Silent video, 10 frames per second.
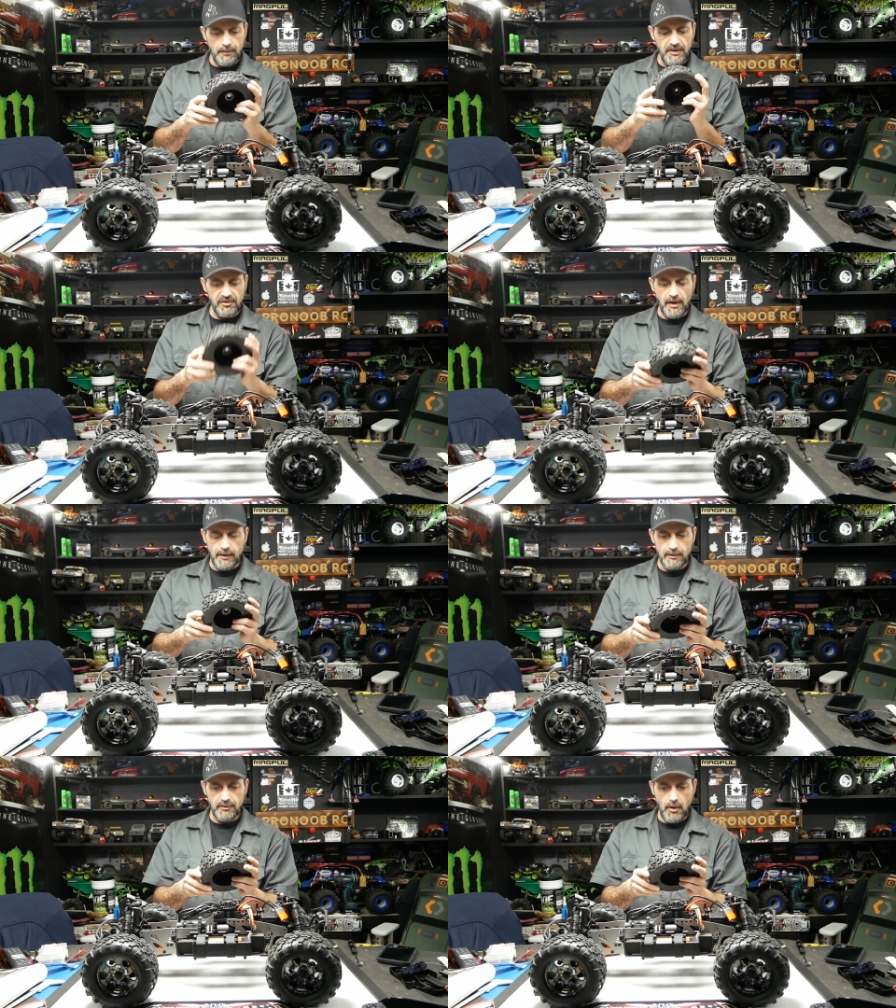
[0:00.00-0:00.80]
these
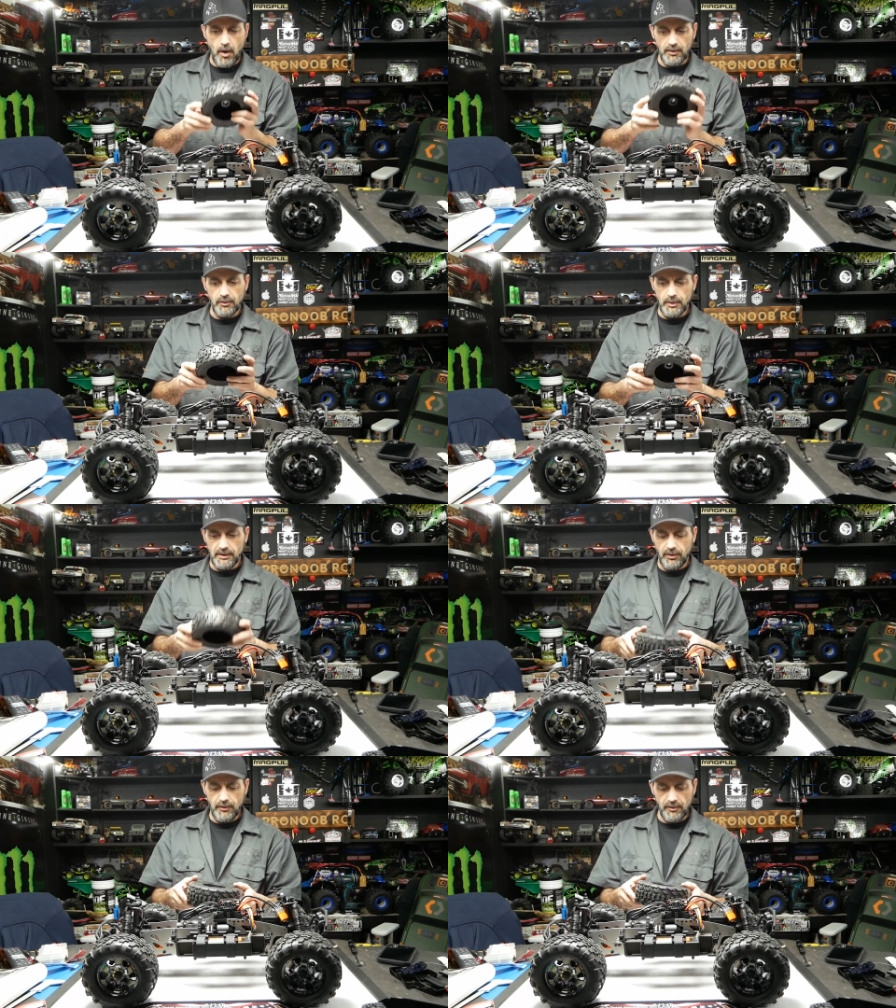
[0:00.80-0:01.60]
tires onto
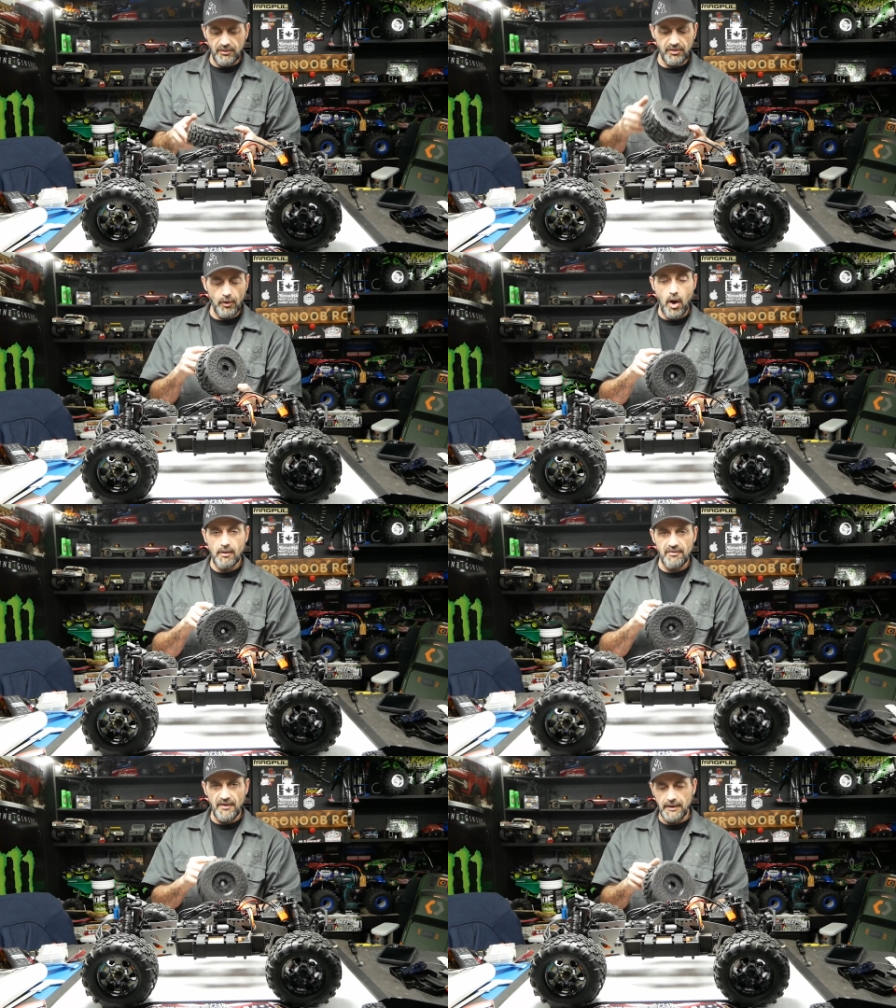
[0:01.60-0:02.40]
it. They're the
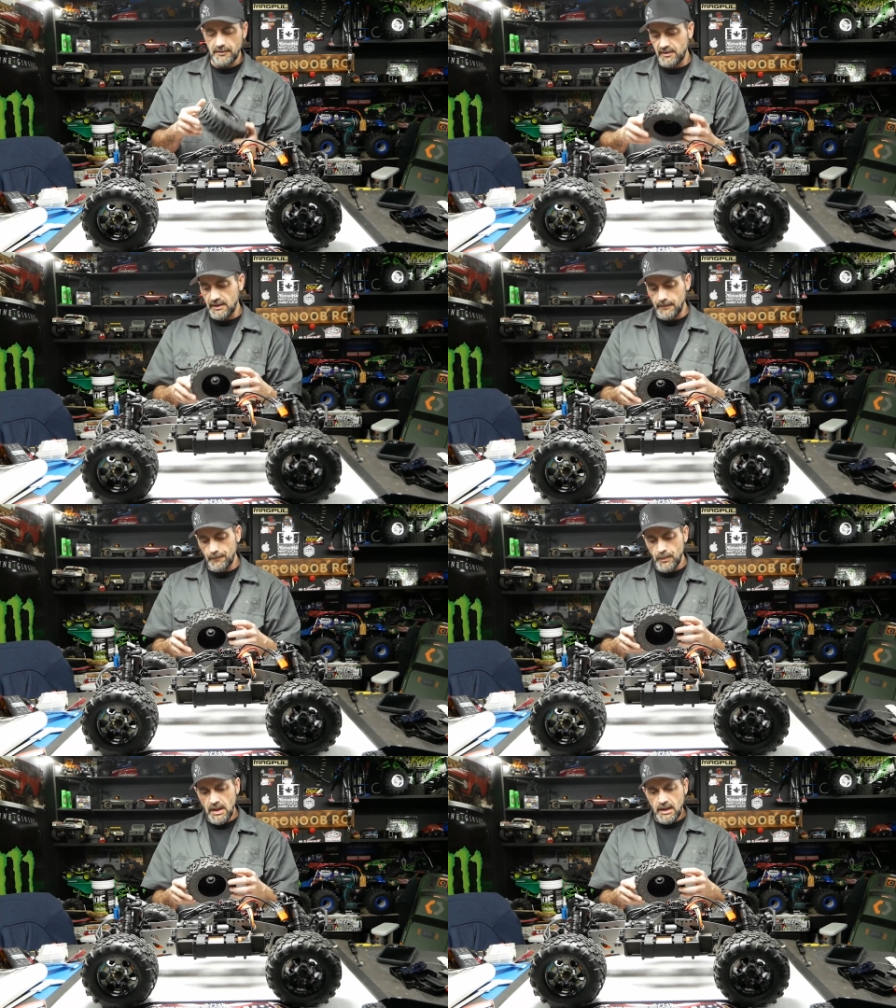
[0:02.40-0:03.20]
stock Fire
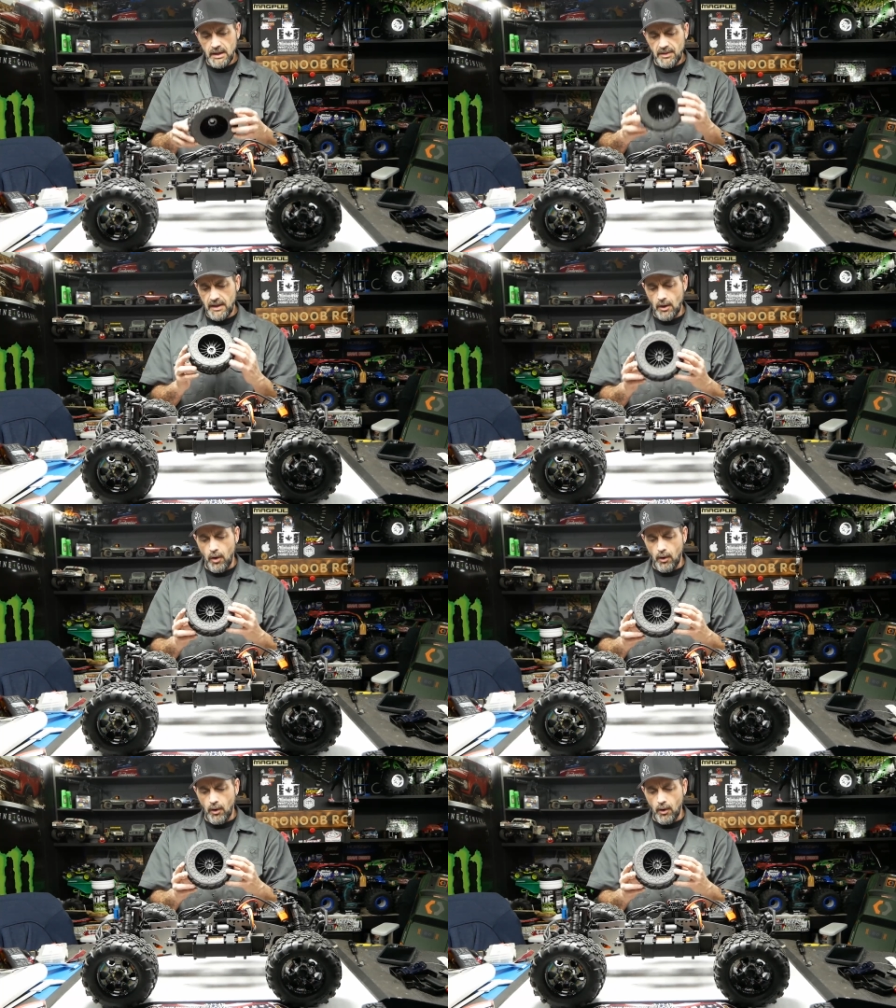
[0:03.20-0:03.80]
Team. They